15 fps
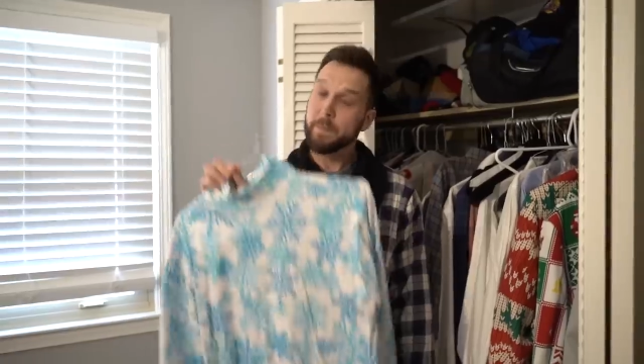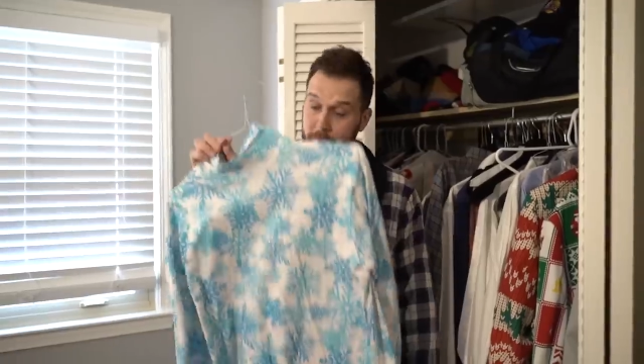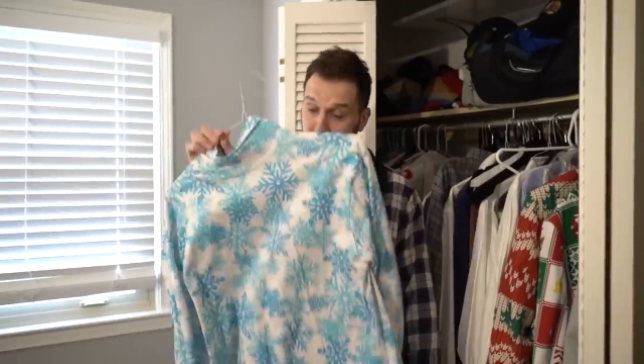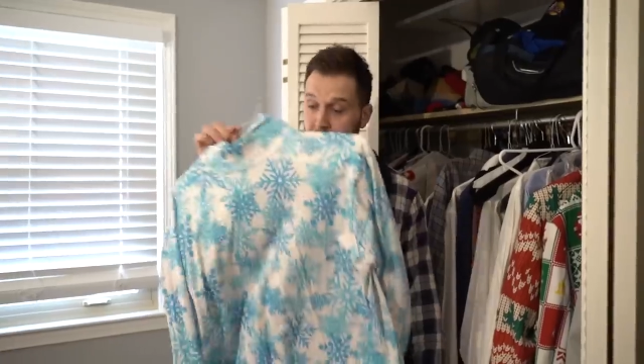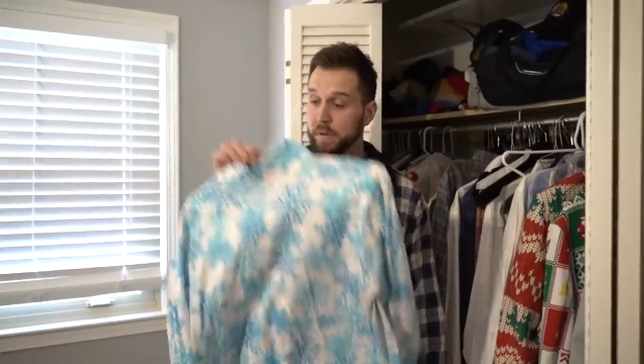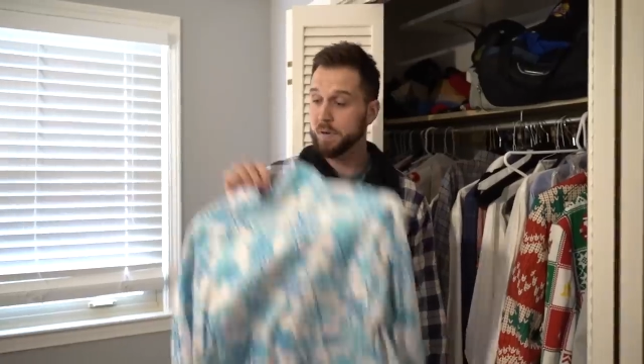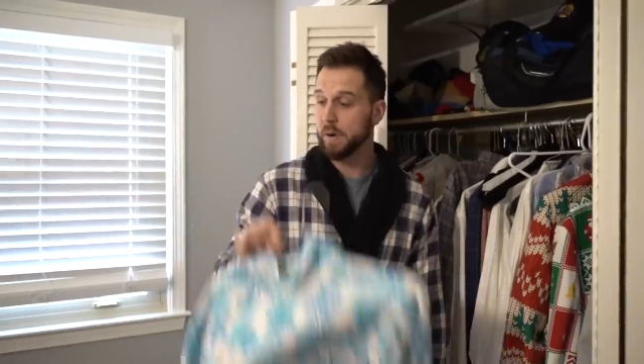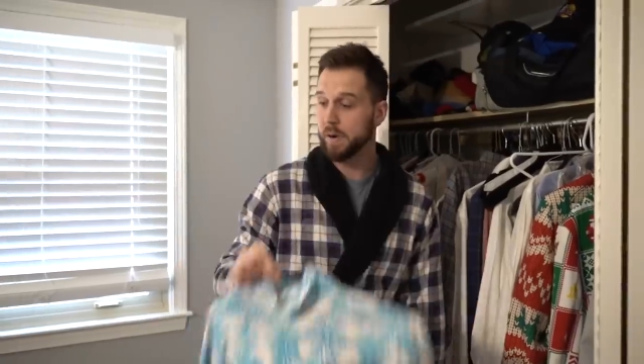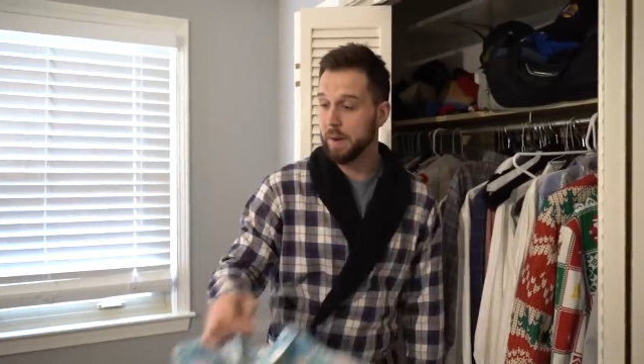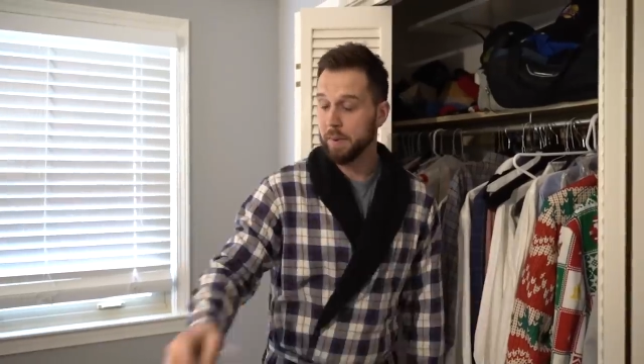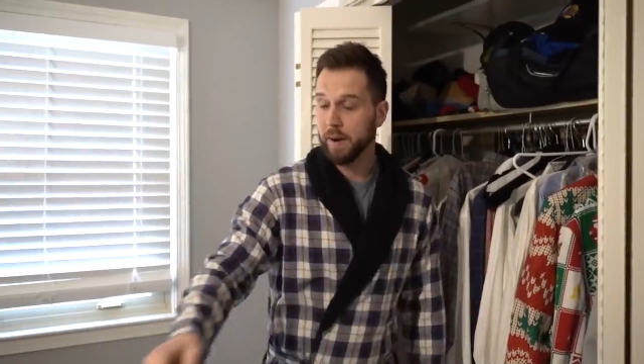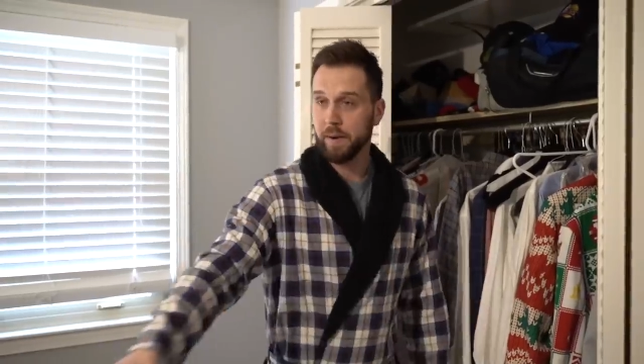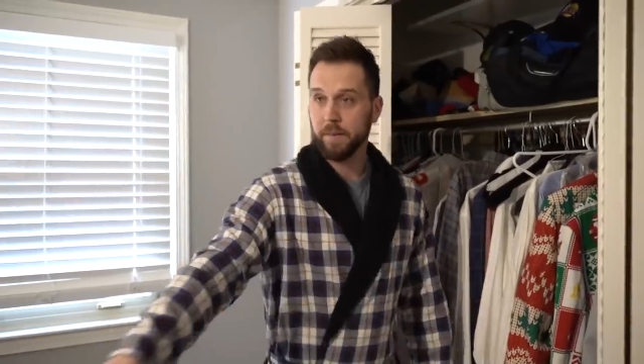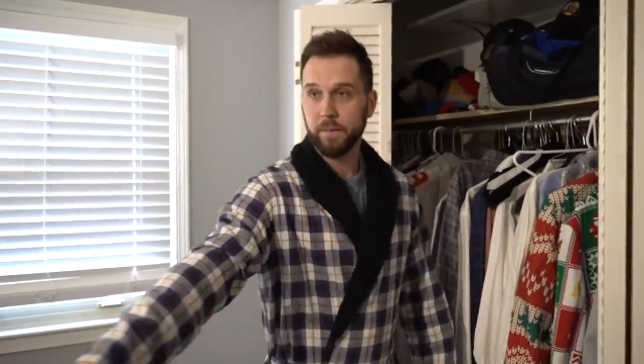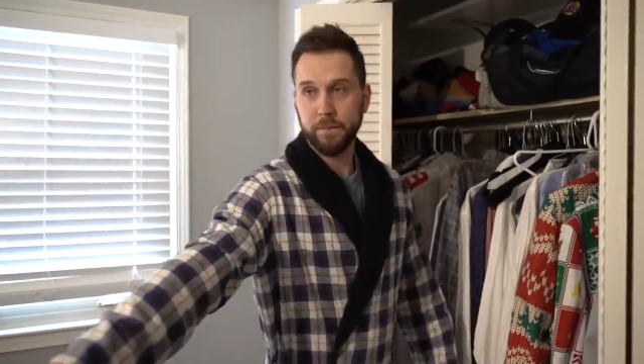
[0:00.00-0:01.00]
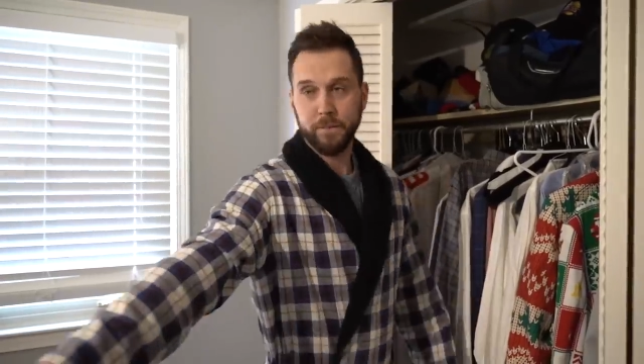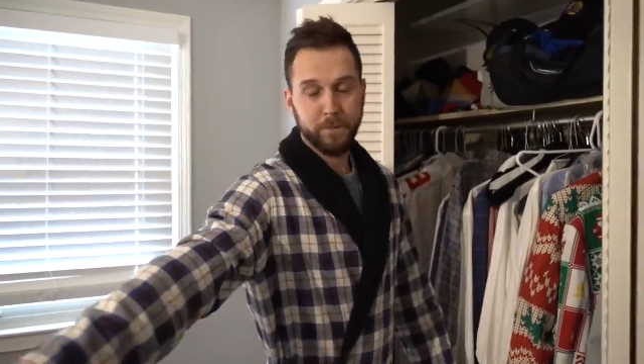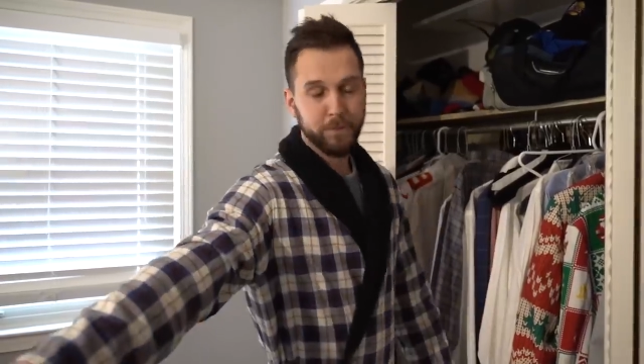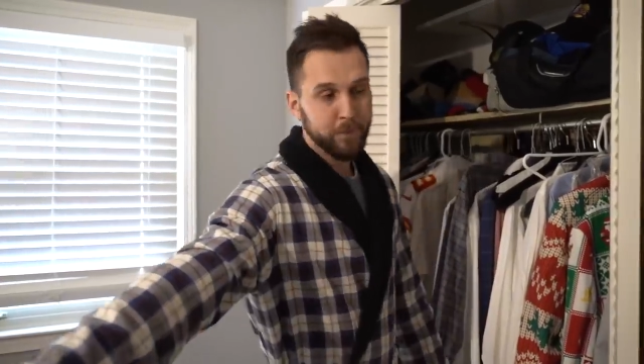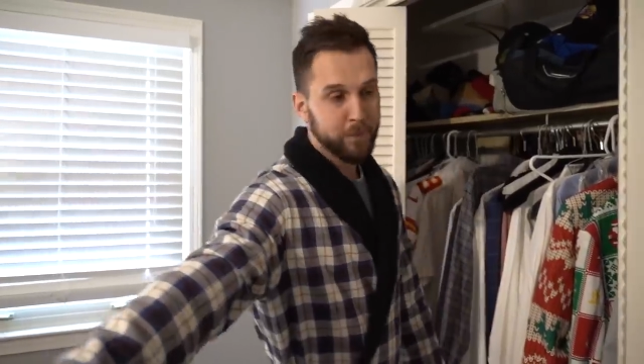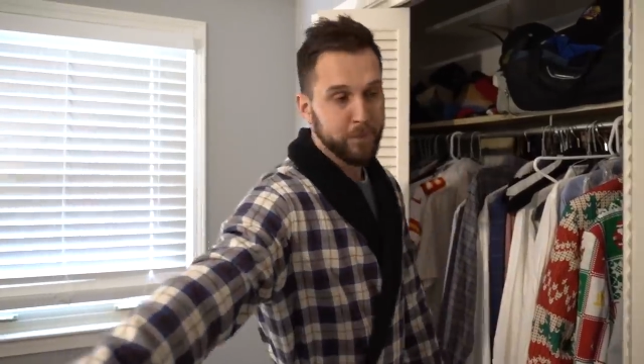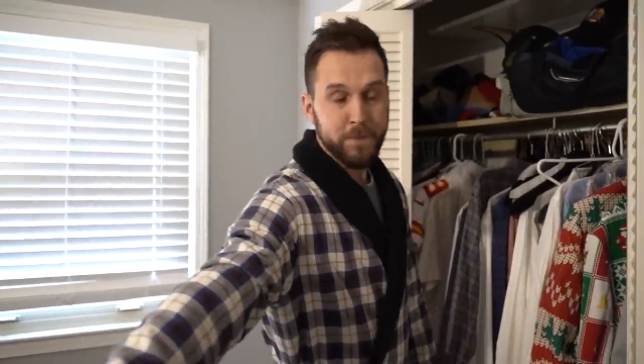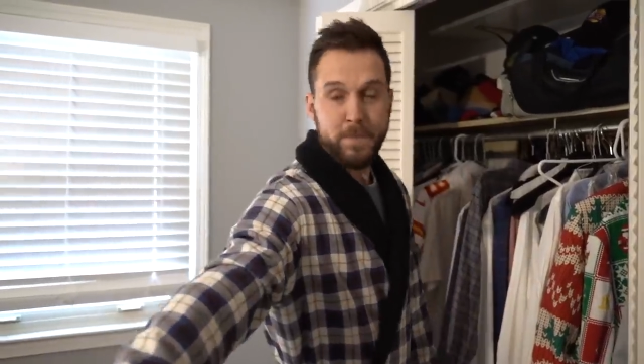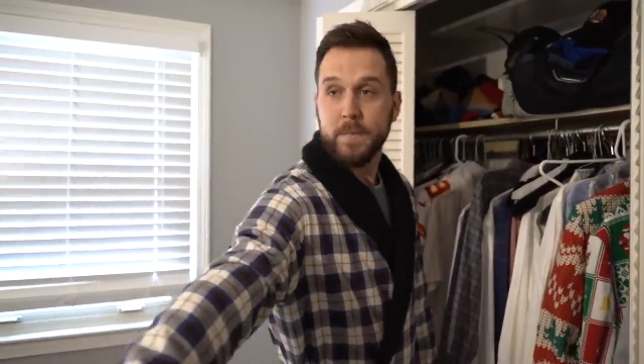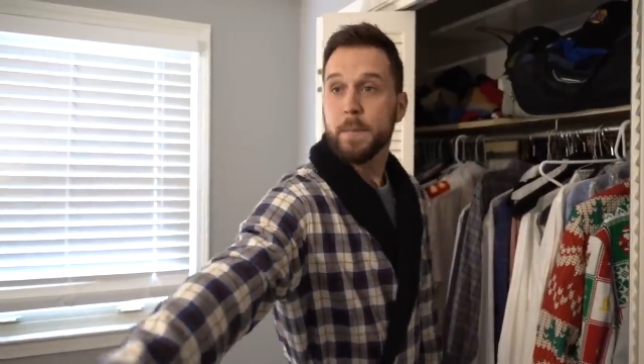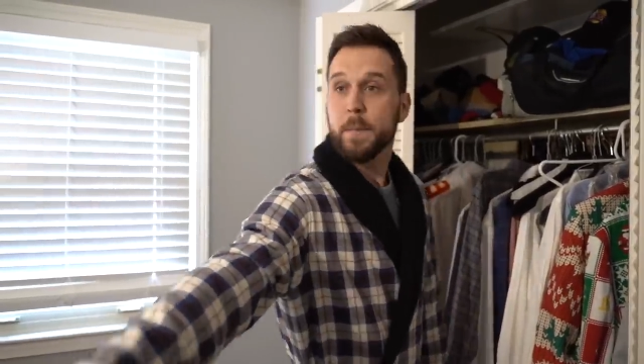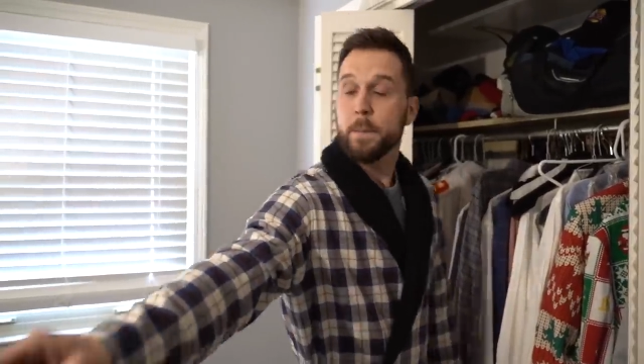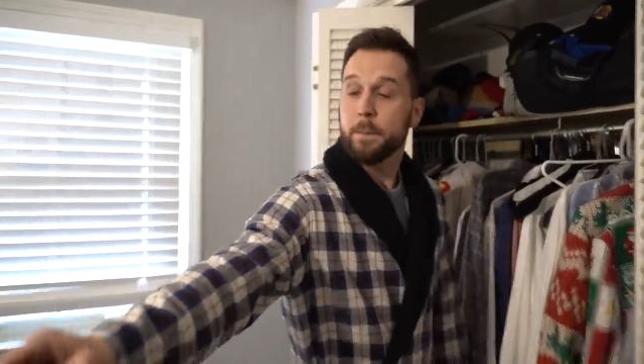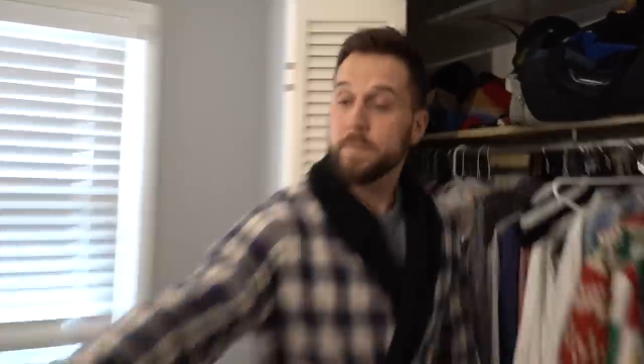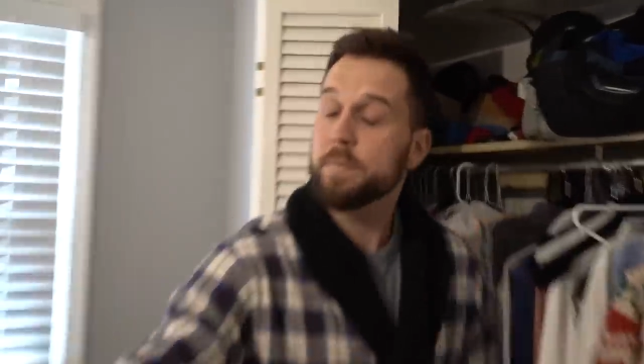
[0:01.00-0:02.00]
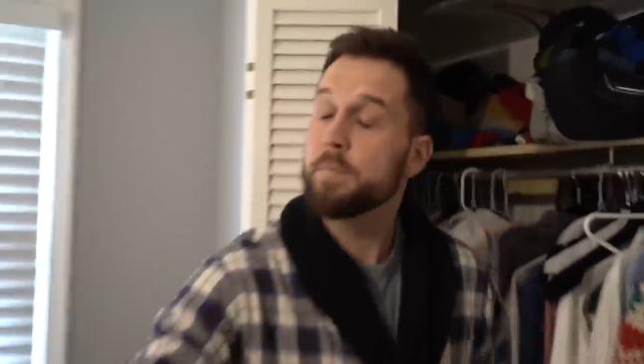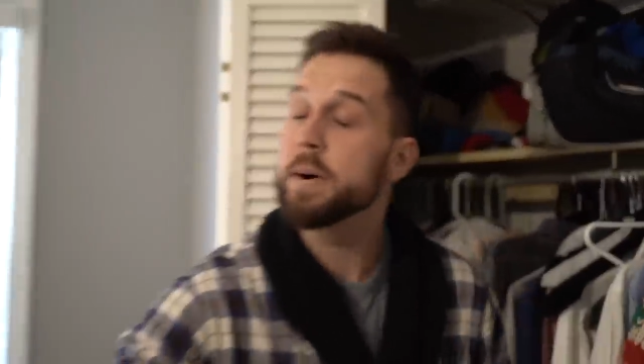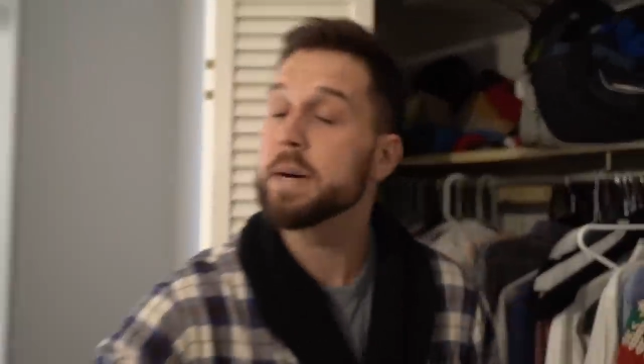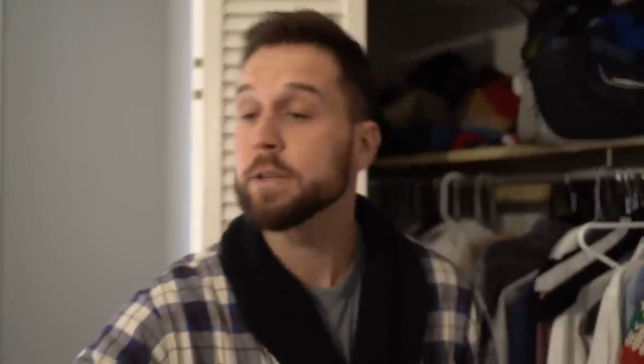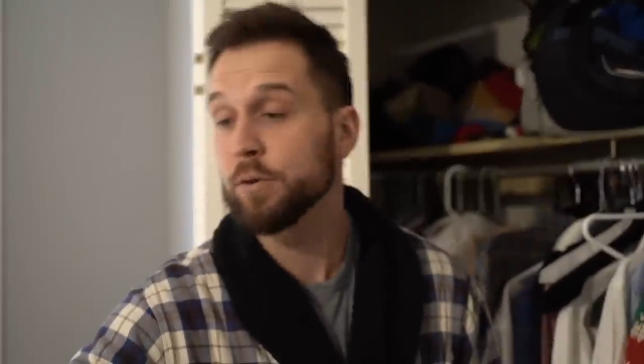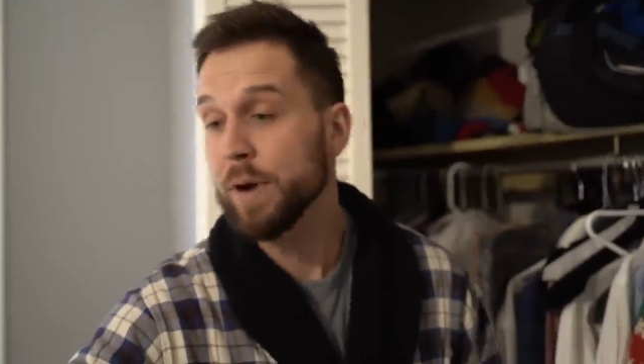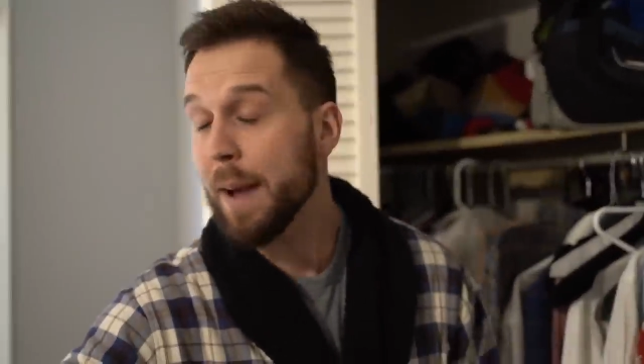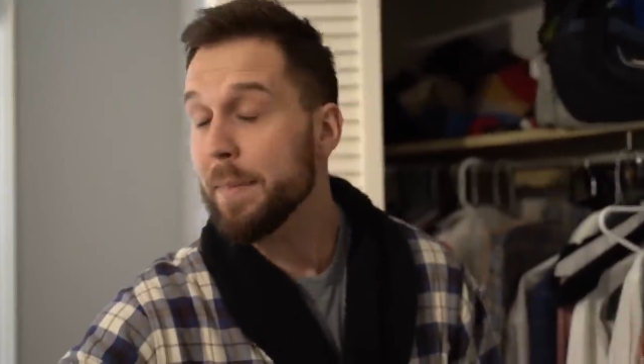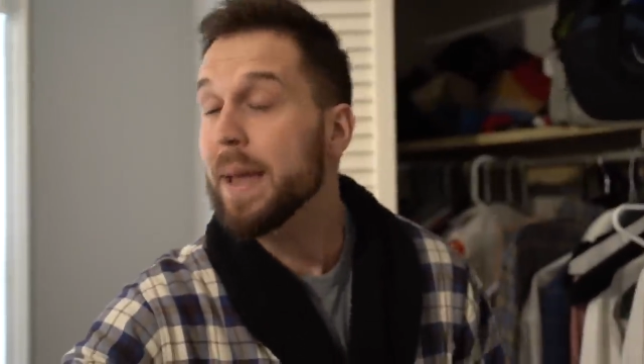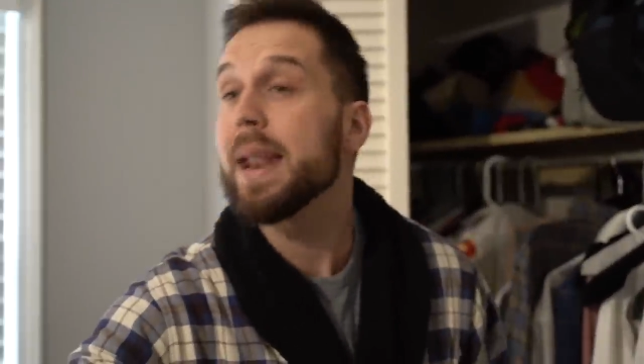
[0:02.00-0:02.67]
Put it in the donate pile. Grab